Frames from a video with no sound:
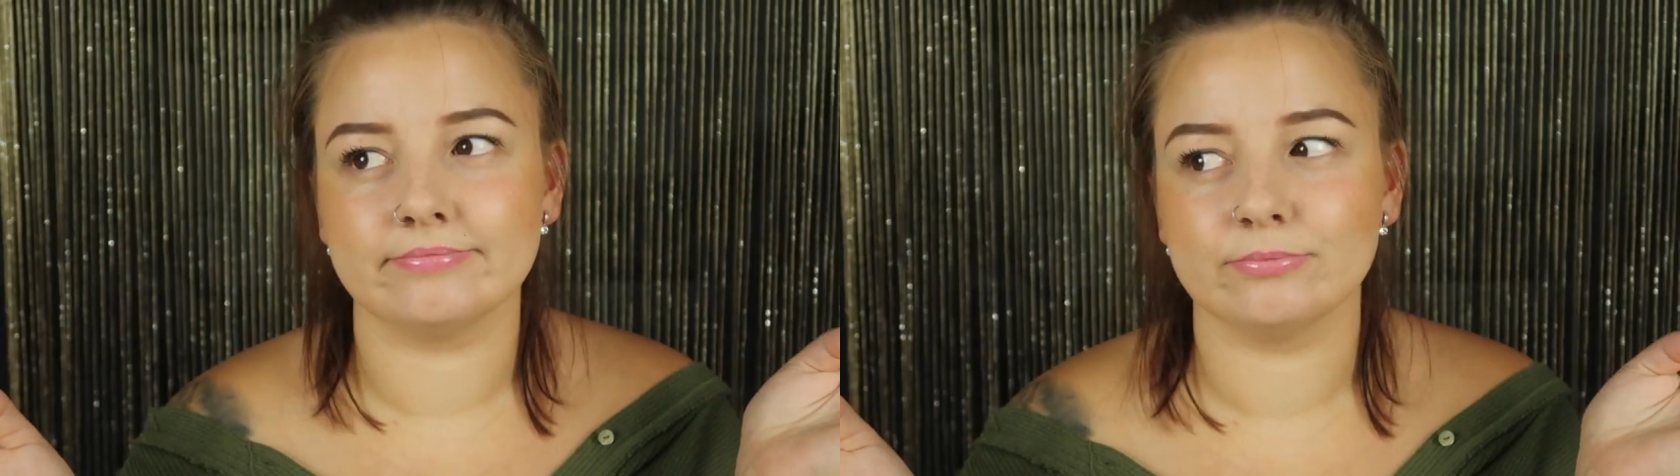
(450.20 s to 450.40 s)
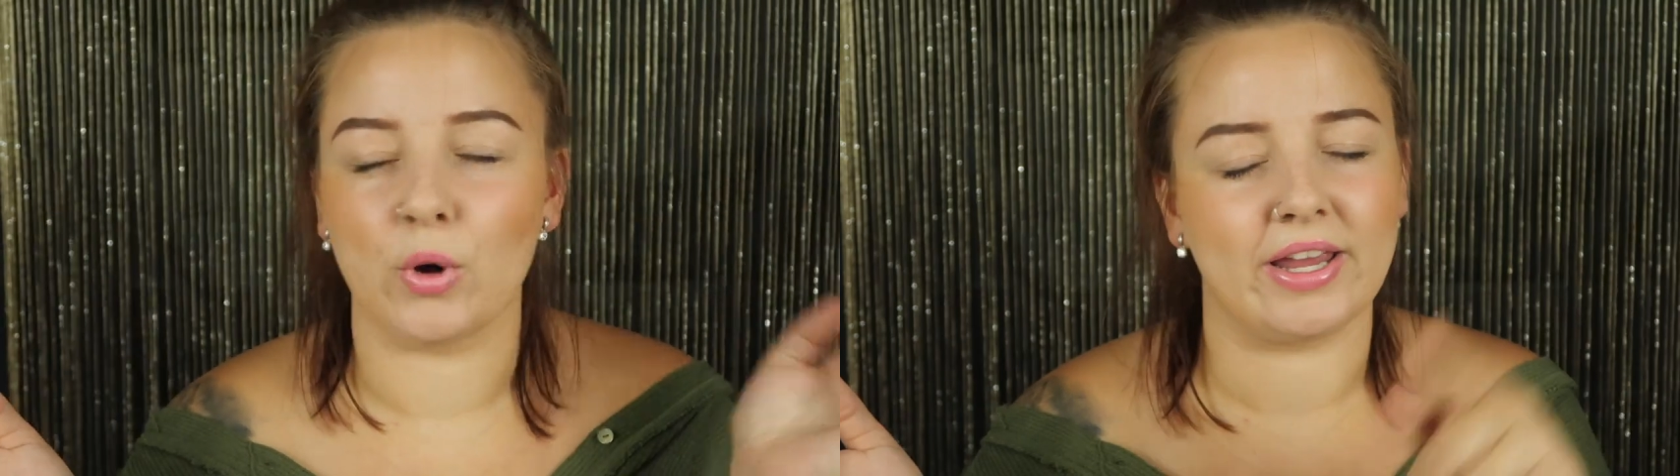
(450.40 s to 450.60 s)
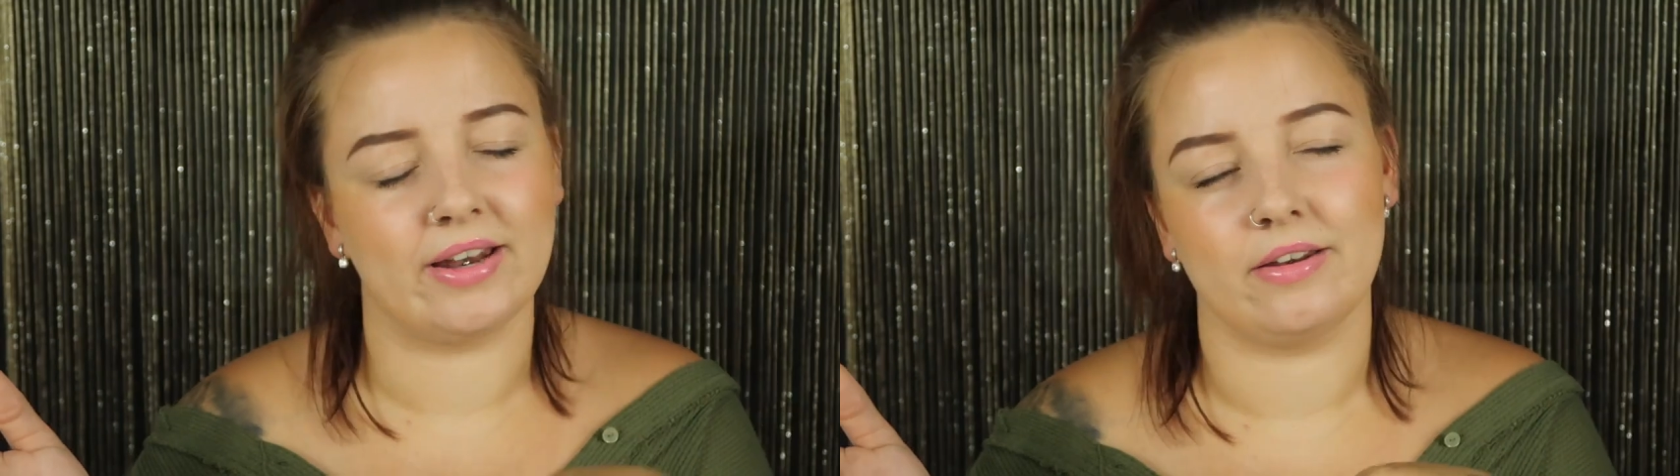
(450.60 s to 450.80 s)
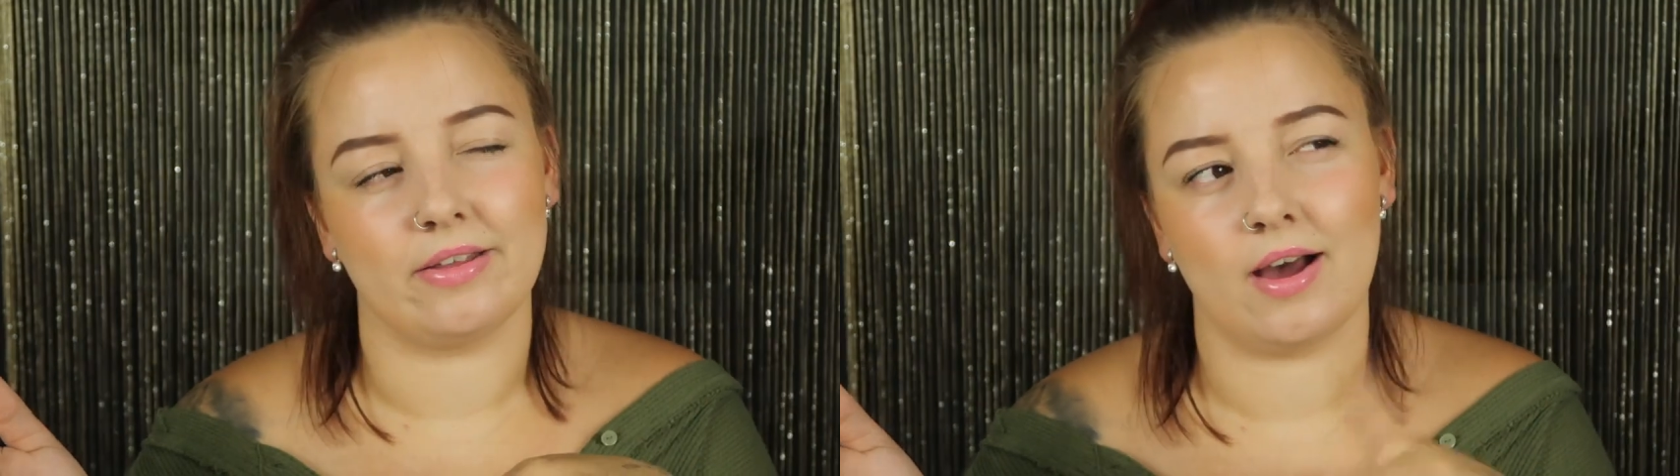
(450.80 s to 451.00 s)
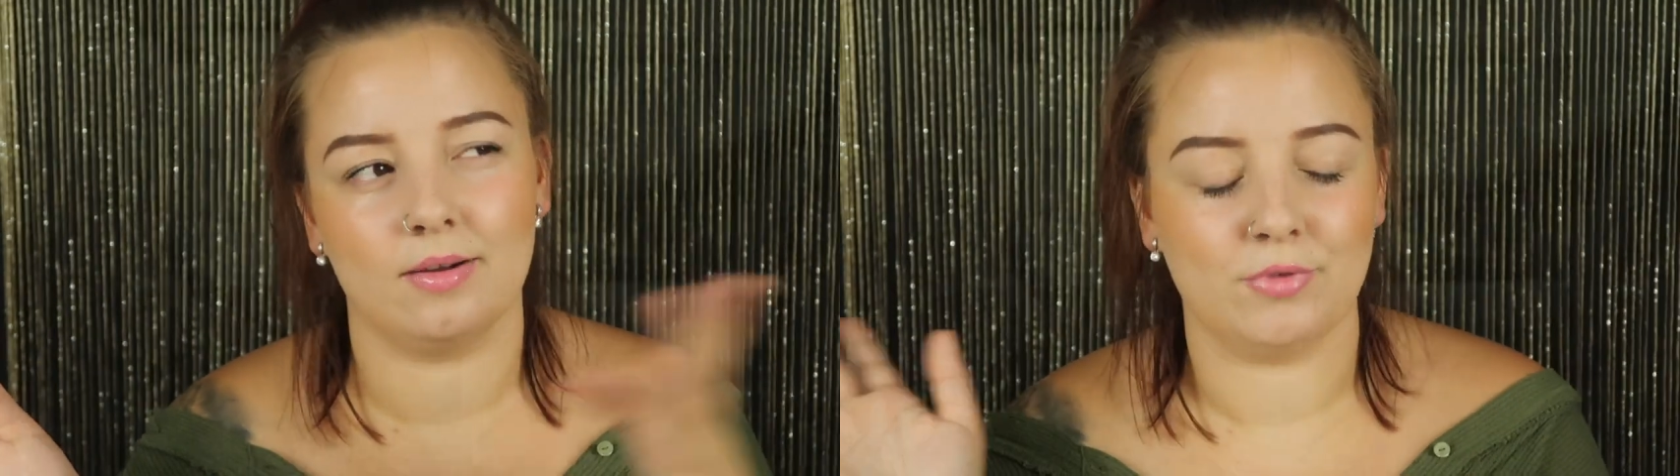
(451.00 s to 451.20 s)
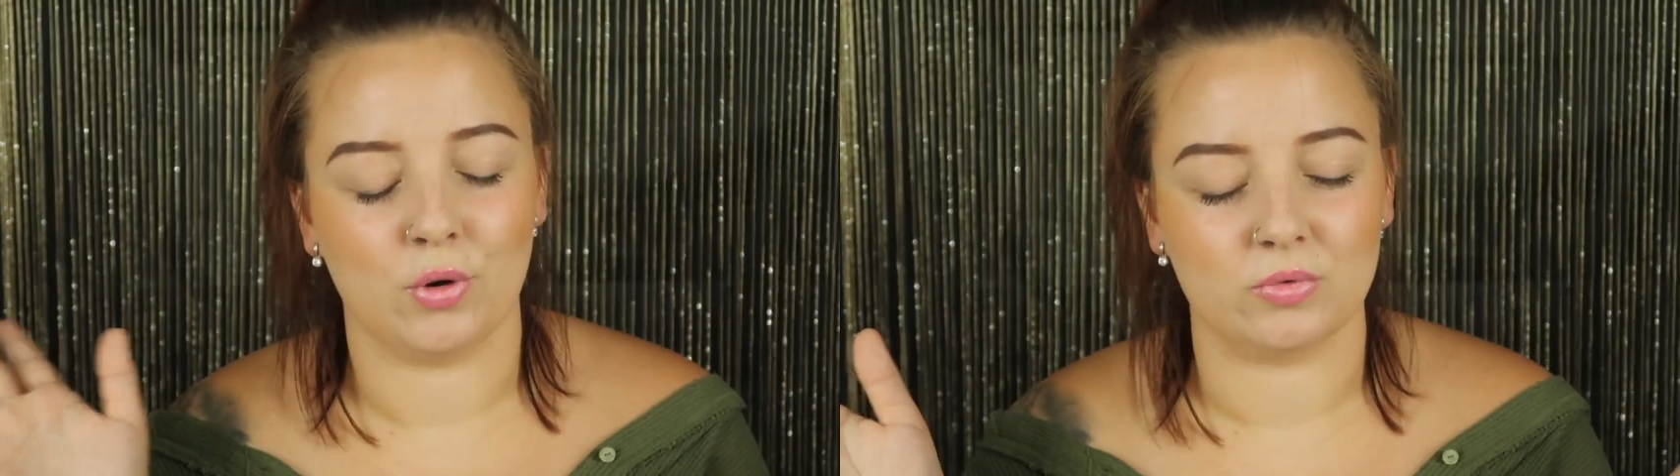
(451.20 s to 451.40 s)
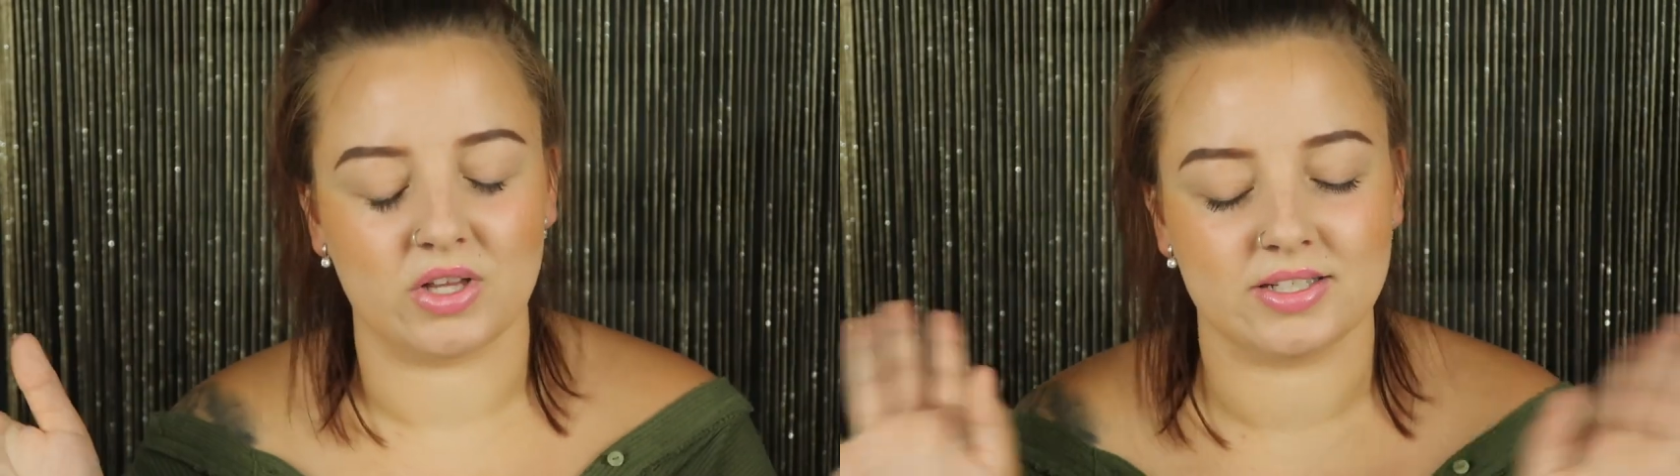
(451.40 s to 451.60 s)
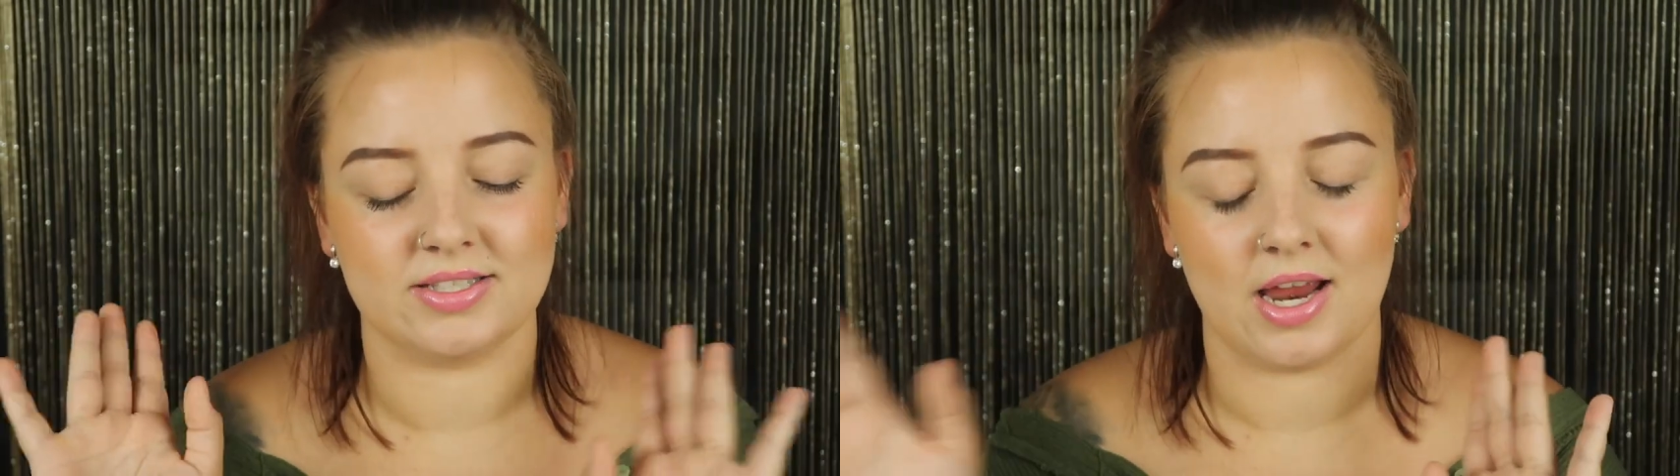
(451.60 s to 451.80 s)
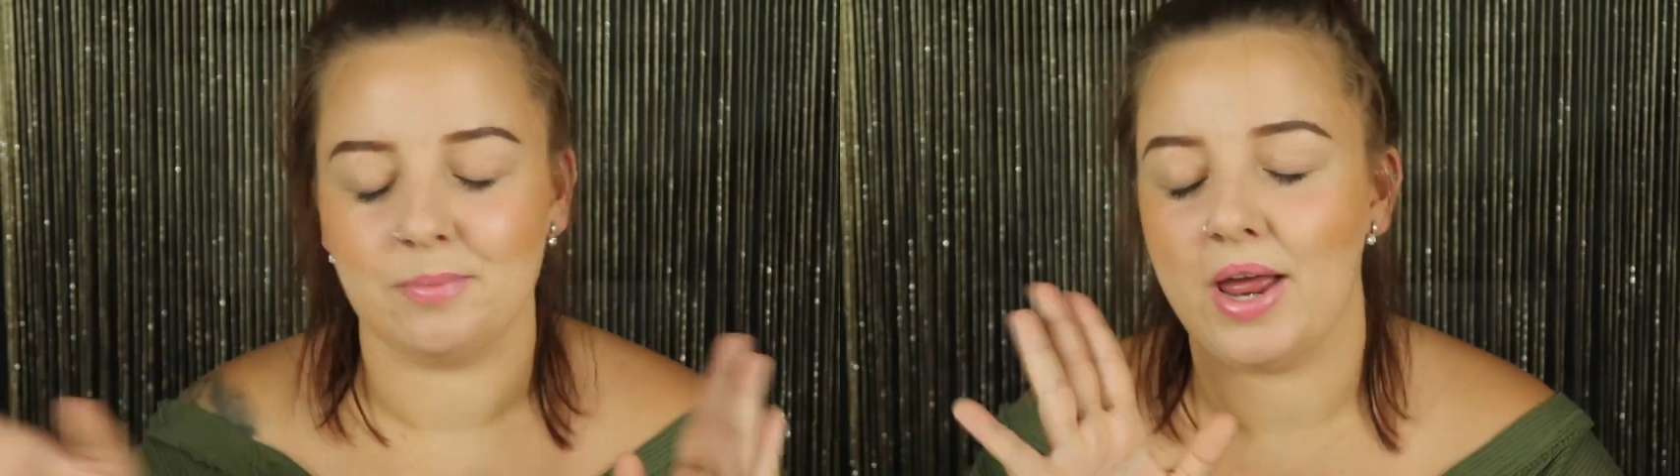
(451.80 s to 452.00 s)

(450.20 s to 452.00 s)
won't get into that, no one will understand.